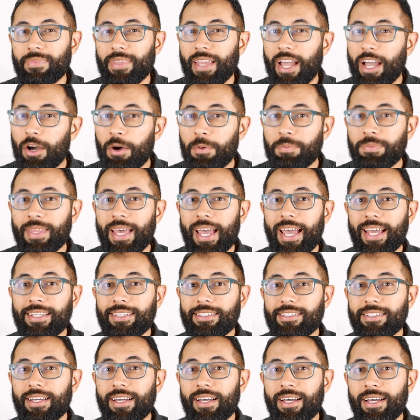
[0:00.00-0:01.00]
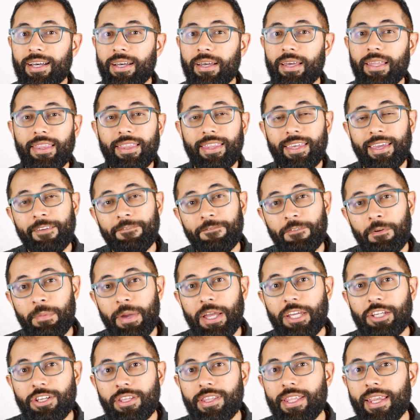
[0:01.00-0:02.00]
I hope that the
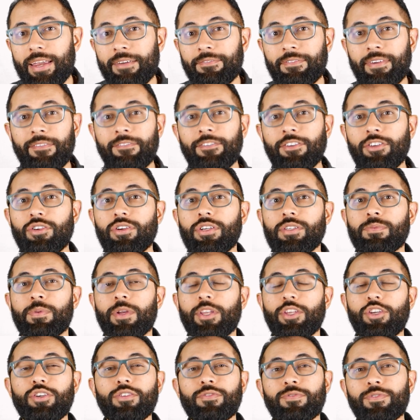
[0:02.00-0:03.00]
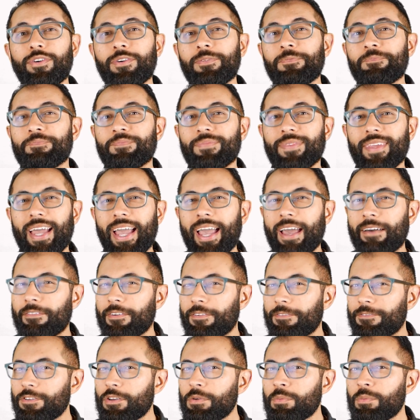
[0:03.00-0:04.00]
information that I've given you has been useful. I have a
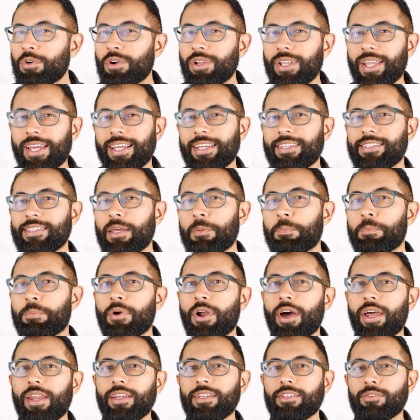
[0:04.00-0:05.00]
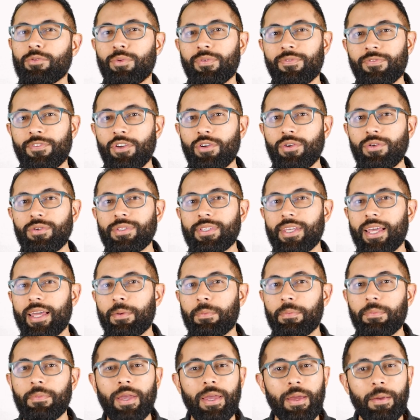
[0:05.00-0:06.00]
few more, like I said, product reviews
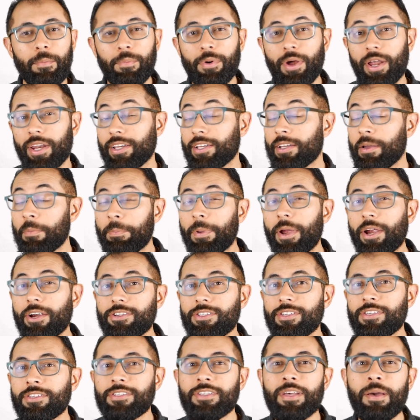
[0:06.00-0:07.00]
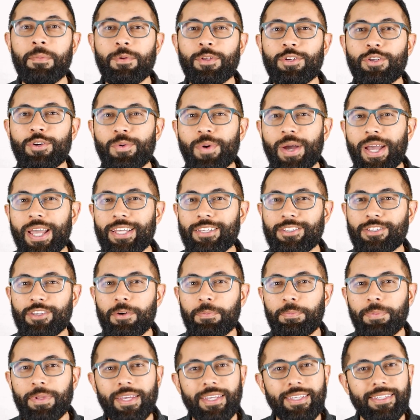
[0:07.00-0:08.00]
and product comparisons coming your way.
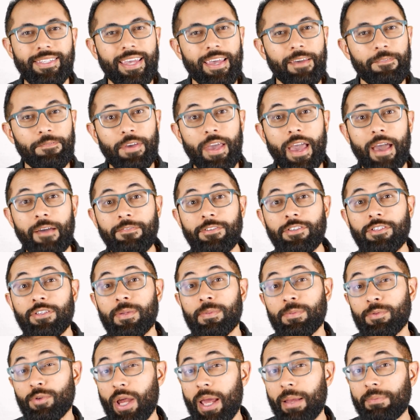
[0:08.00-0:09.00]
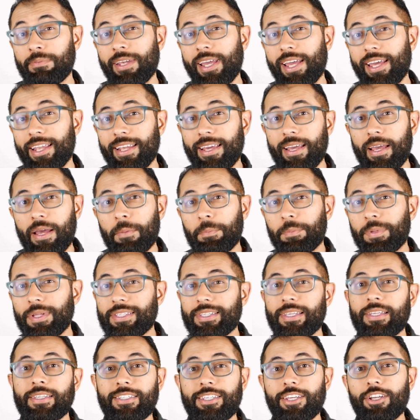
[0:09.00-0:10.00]
So please, if you haven't subscribed yet, please
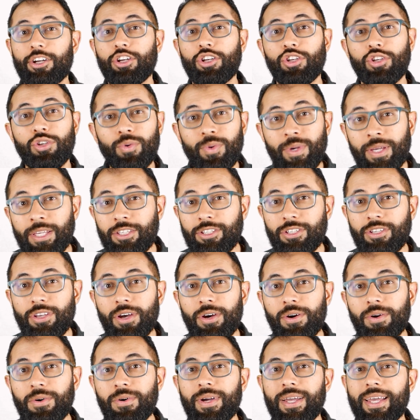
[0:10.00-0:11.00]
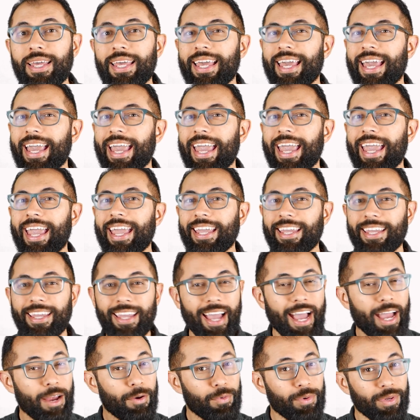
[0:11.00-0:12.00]
consider doing so. I
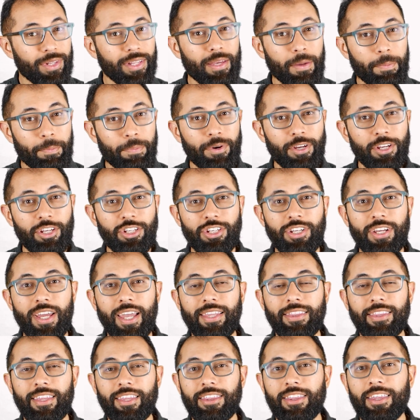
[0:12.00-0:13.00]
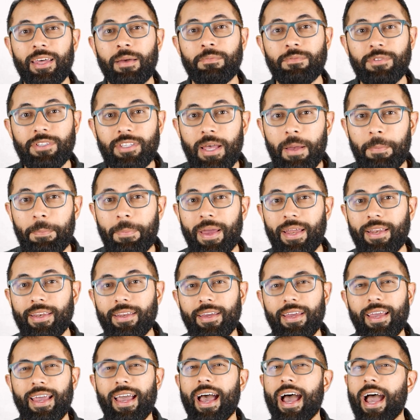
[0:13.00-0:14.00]
really appreciate the thumbs up, and
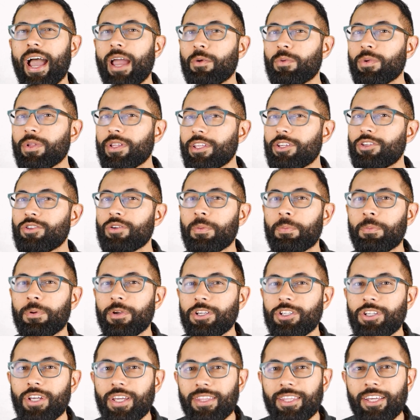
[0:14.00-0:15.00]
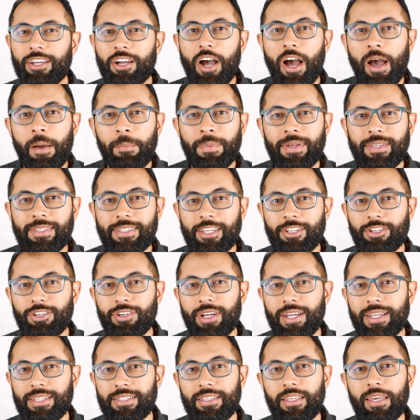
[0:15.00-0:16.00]
I really do appreciate the comments that you
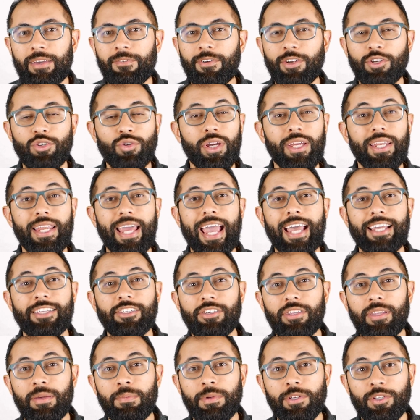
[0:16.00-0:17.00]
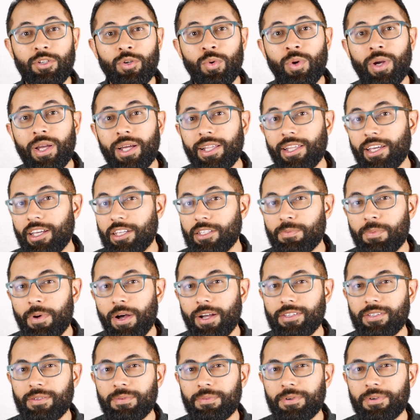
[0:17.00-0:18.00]
guys leave. I try to answer them as quickly as
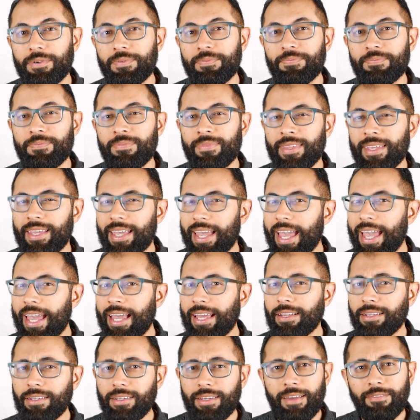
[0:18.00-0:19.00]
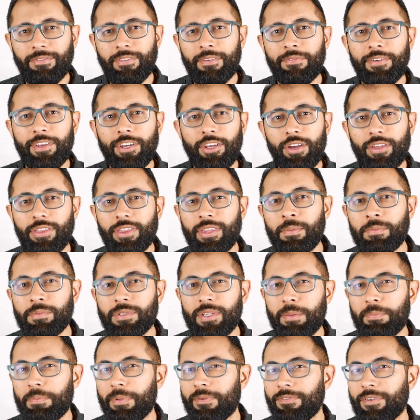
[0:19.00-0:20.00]
possible. And give the video a thumbs
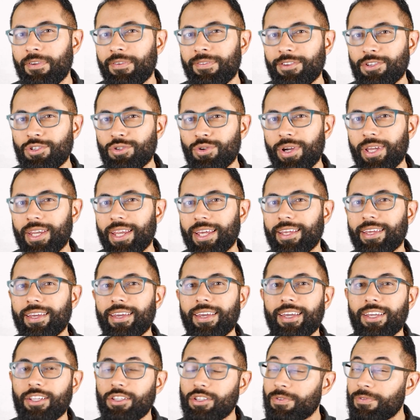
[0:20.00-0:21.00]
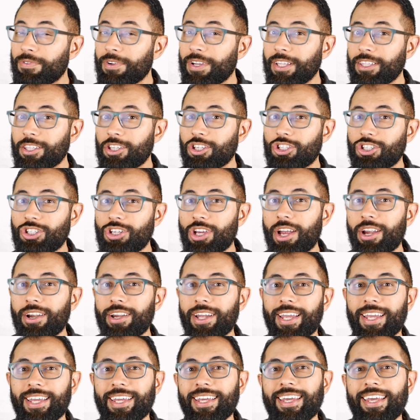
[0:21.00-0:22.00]
up if you've enjoyed it. Don't forget to share
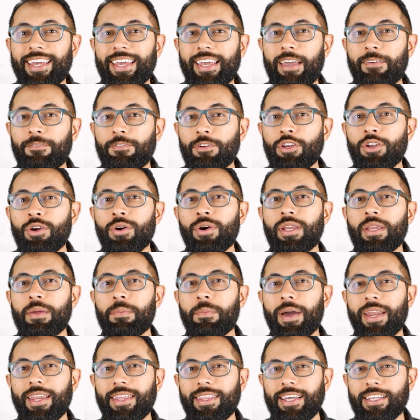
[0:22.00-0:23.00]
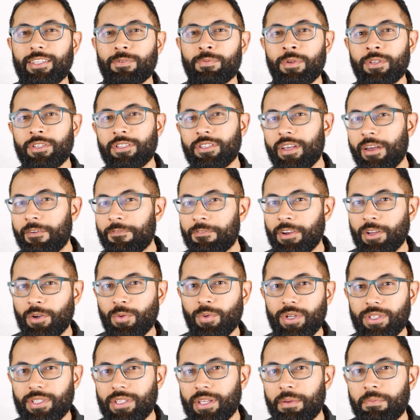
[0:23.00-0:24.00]
it if you know anybody that's been suffering
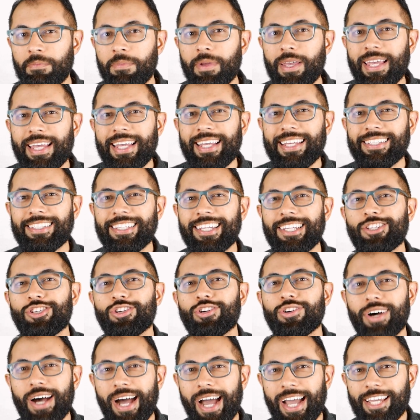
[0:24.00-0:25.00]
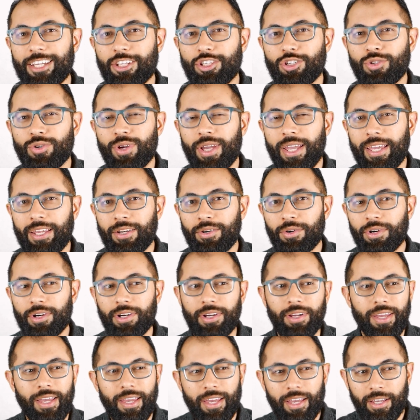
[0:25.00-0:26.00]
with some digital eye strain or
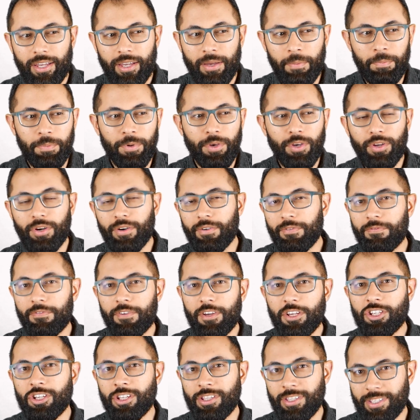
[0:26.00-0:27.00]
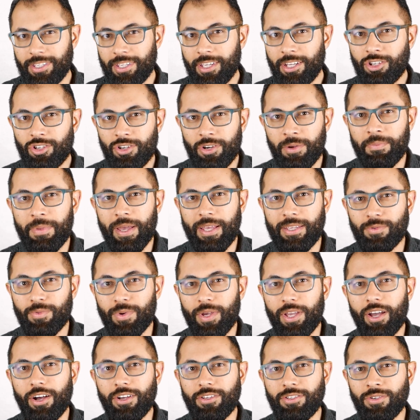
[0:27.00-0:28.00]
computer vision syndrome, as
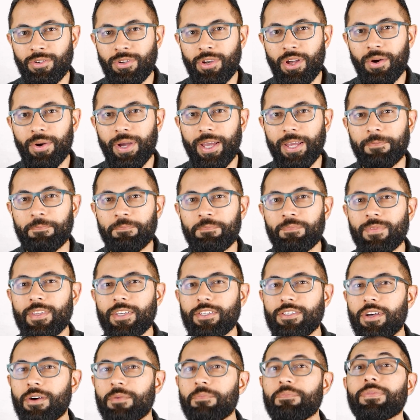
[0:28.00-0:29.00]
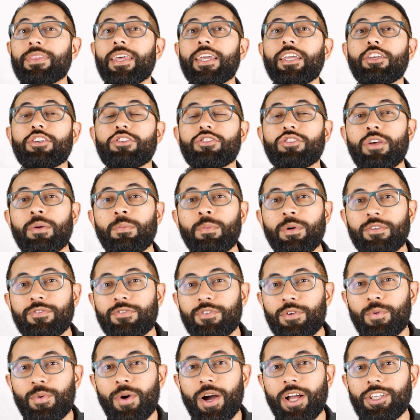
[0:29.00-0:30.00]
we also know it. So thank you so much
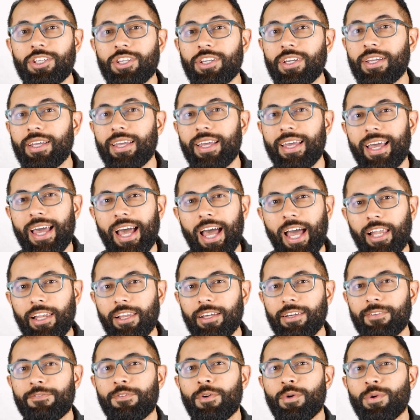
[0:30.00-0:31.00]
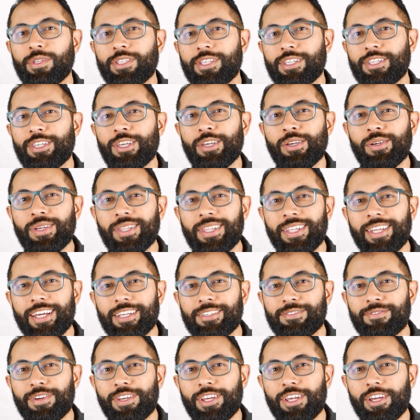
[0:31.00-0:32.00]
for watching. I look forward to seeing you in the
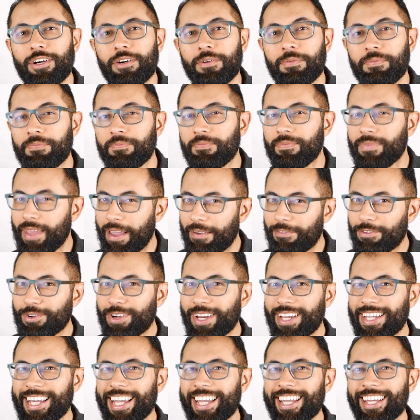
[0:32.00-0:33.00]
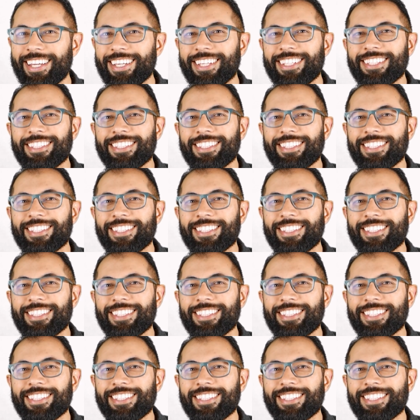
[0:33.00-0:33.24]
next video. Have a great day.